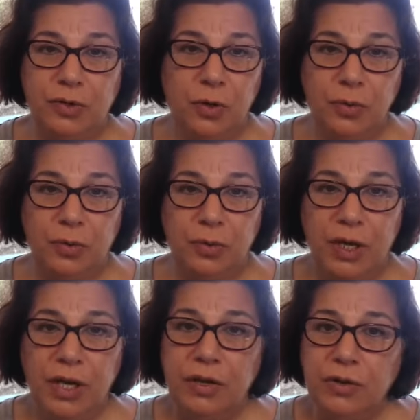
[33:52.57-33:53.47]
No,
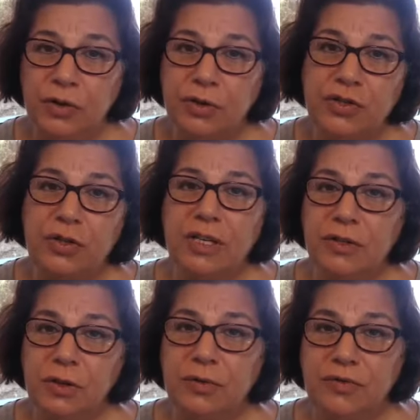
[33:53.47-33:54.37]

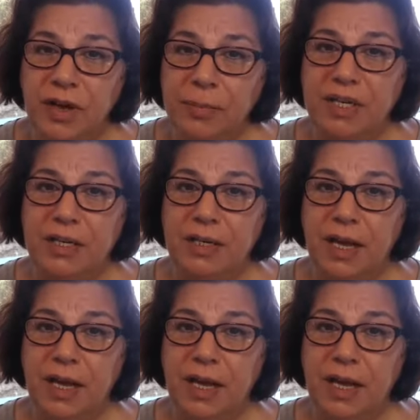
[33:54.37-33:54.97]
nurturing your feminine